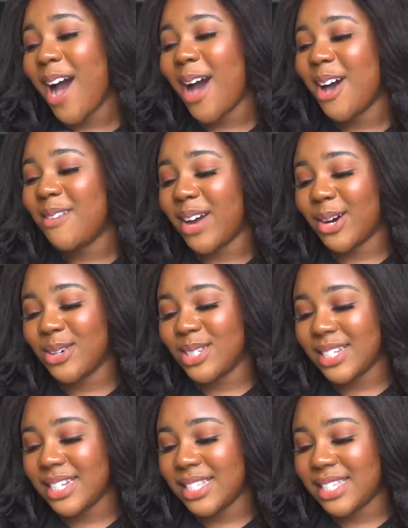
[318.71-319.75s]
Um. I
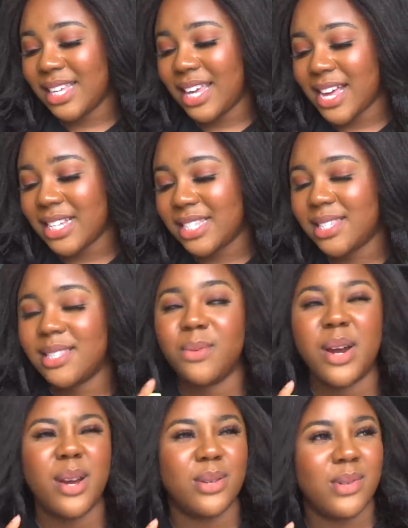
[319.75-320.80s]
also need to get
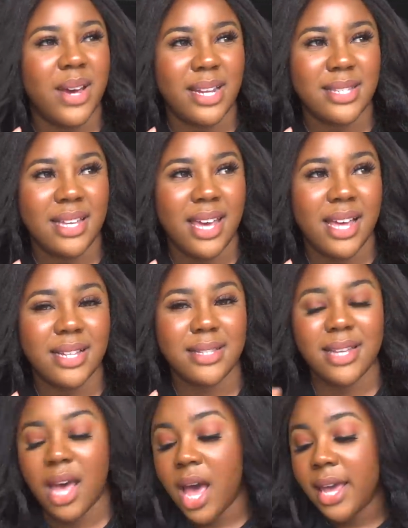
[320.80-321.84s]
what else do I need to
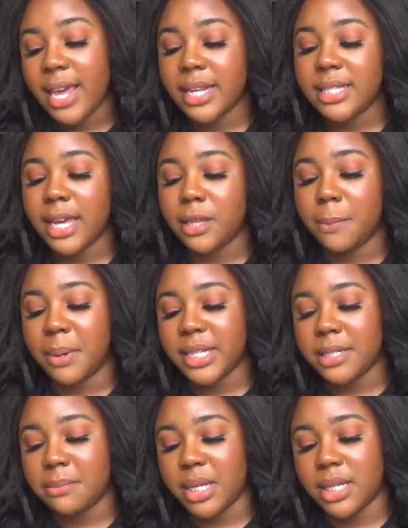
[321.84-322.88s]
get? Yeah, I need to get the
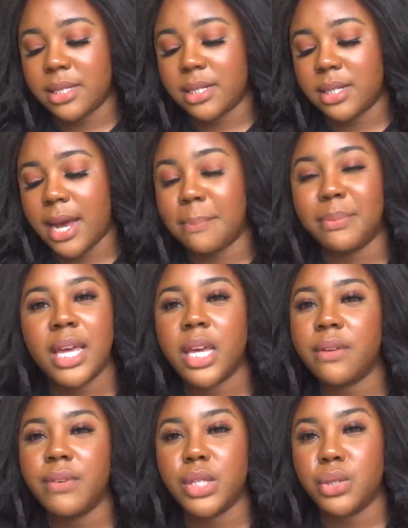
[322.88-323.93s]
body mist. I'm
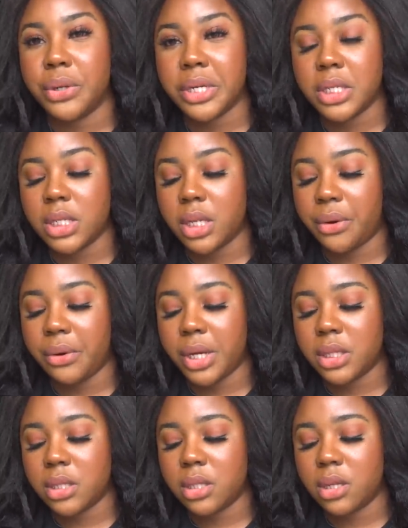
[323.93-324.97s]
thinking Victoria's Secret.